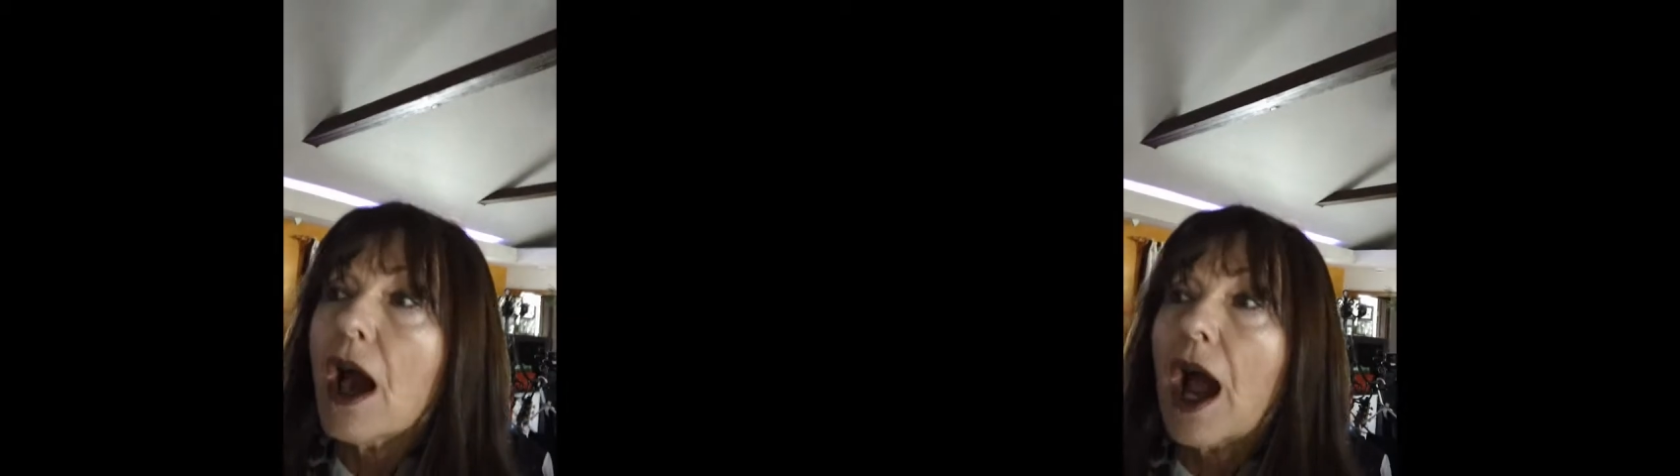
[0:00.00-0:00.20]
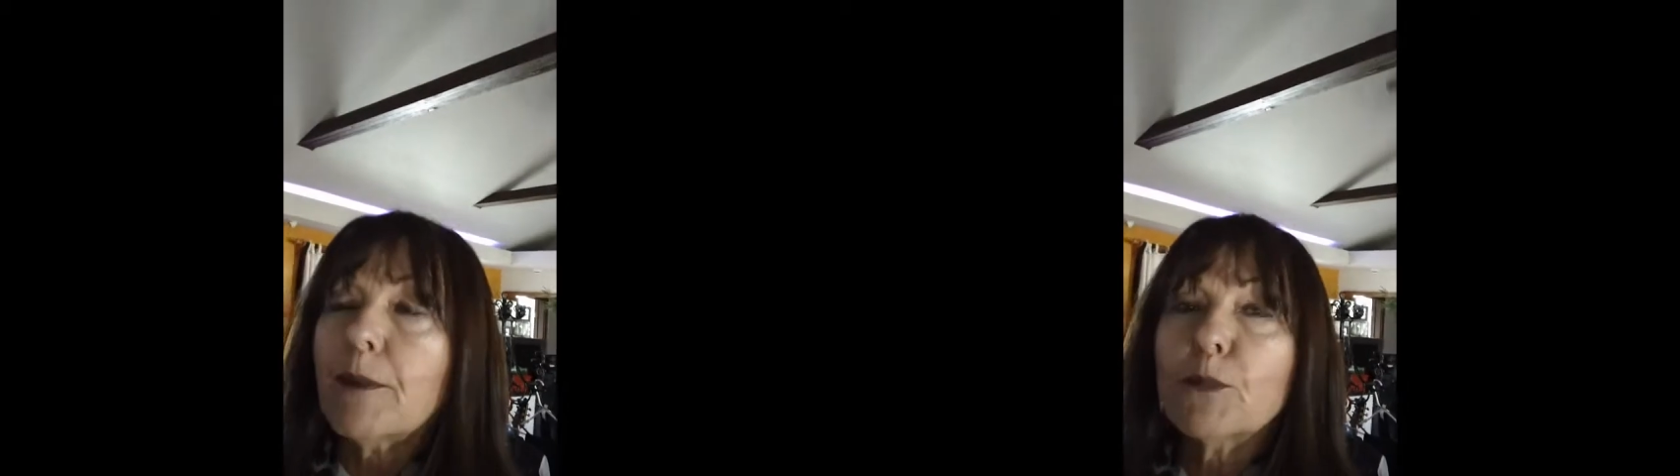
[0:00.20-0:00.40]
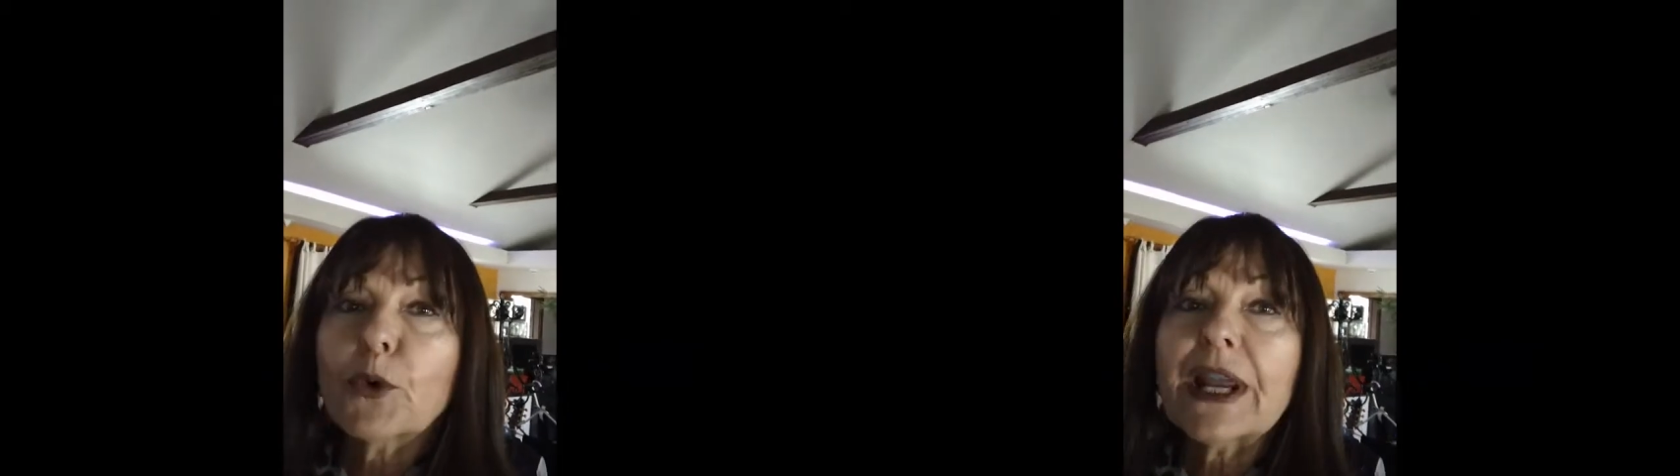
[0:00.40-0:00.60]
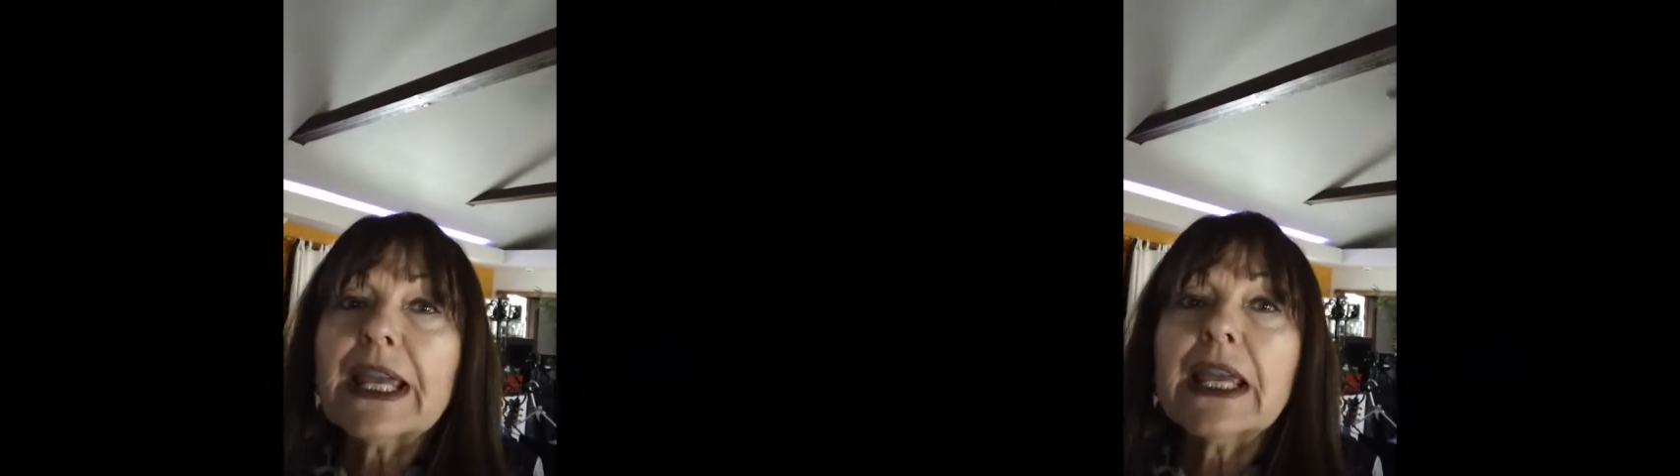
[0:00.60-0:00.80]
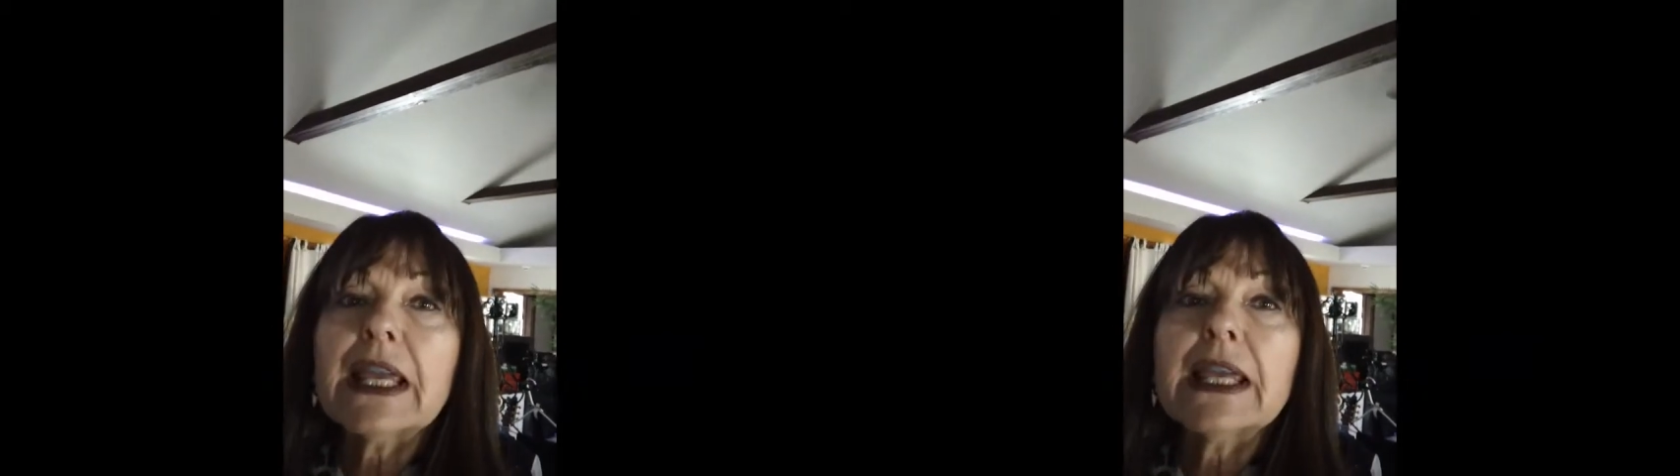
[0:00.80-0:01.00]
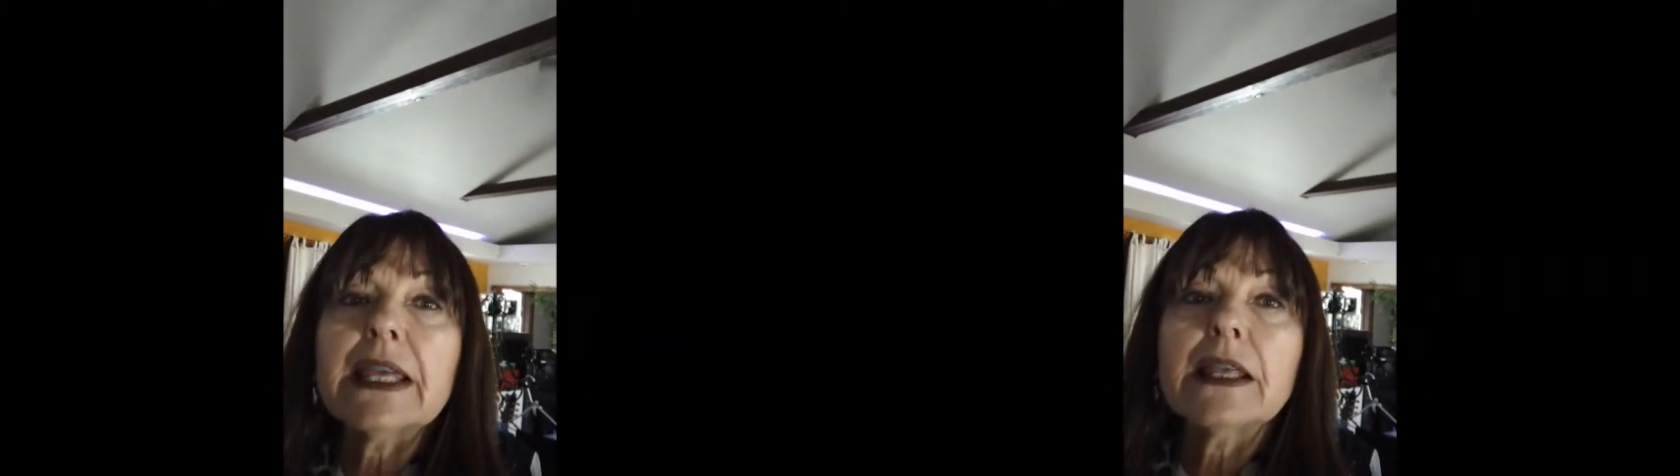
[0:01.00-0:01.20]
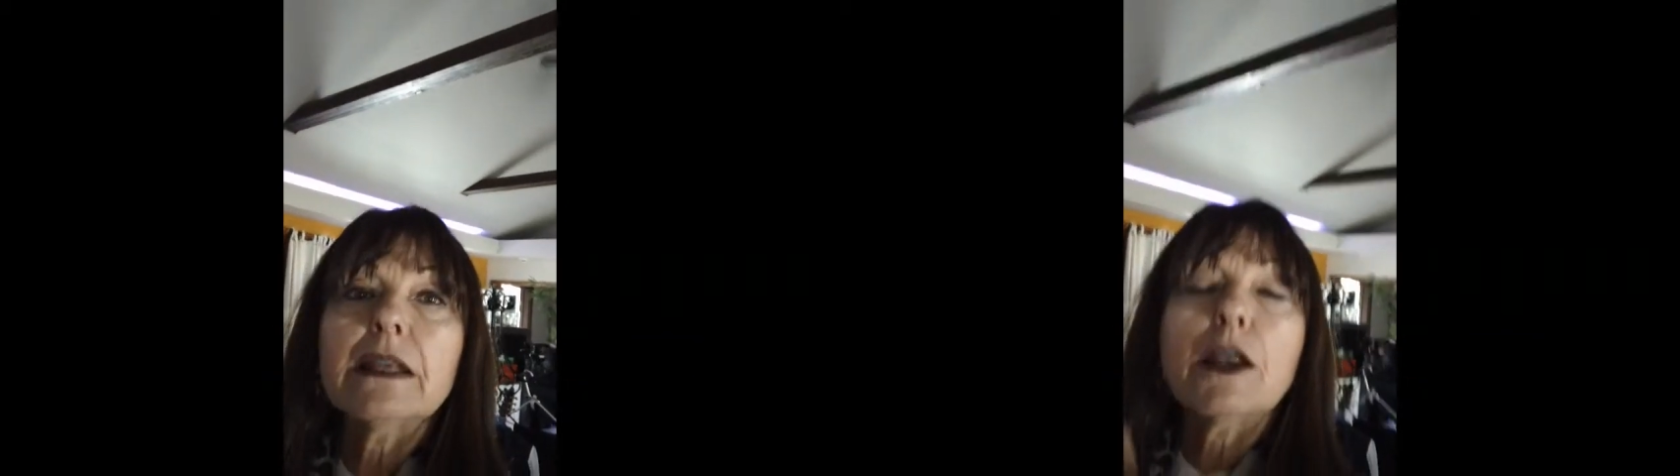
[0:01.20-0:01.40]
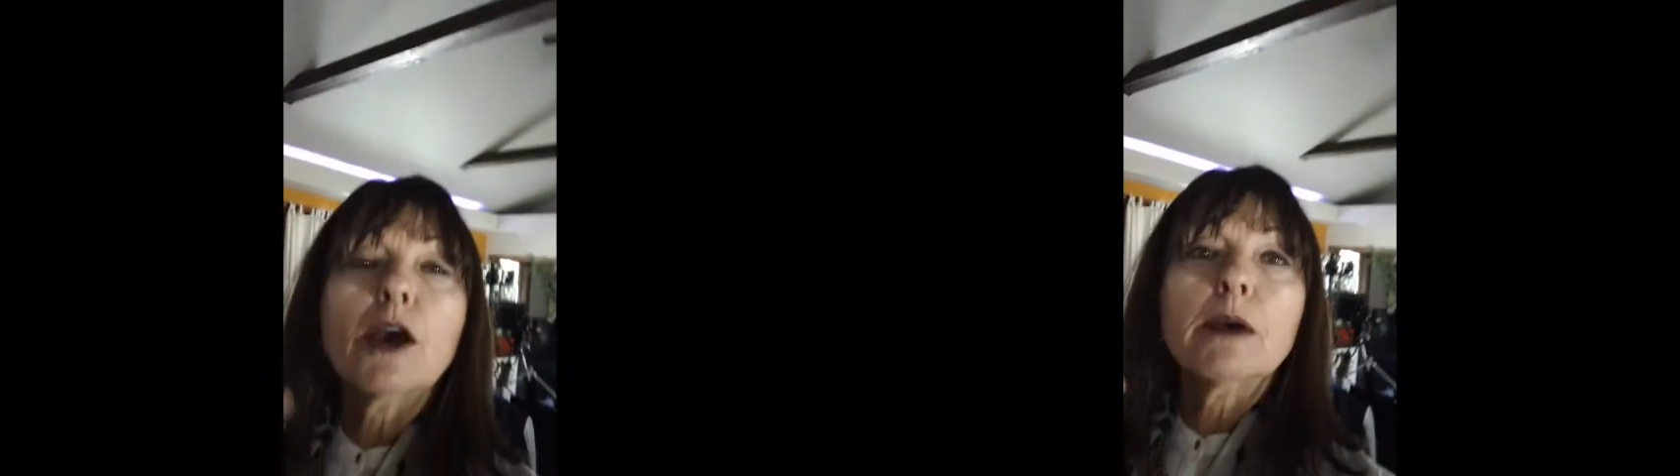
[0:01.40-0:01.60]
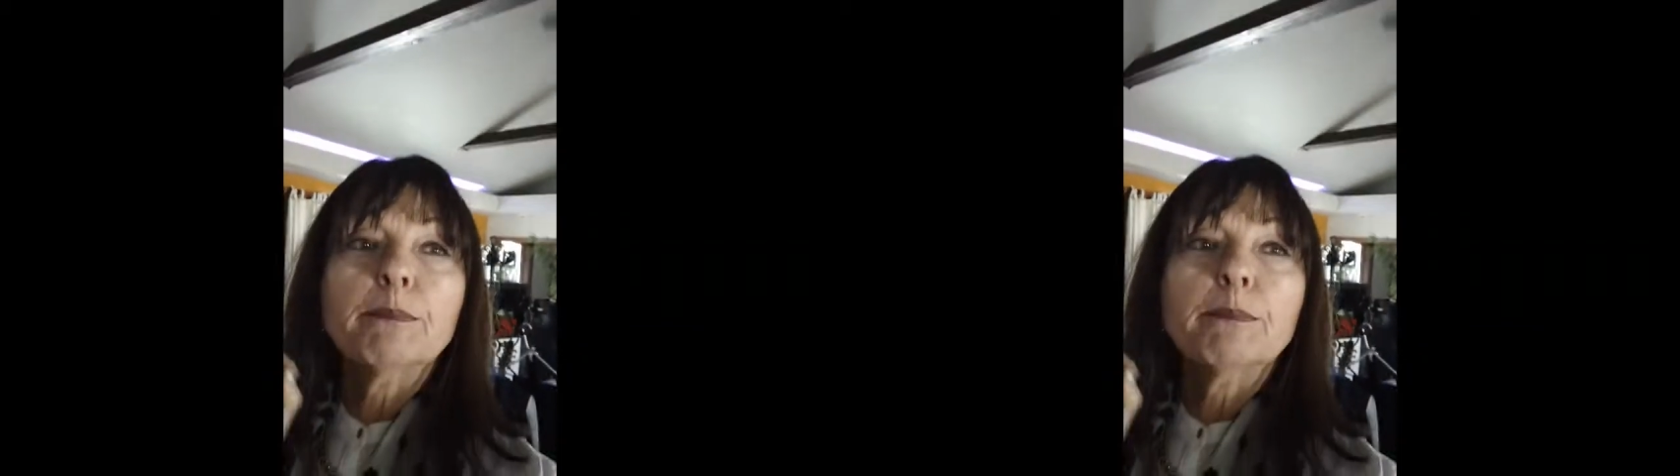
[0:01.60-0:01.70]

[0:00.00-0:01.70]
I'm bringing in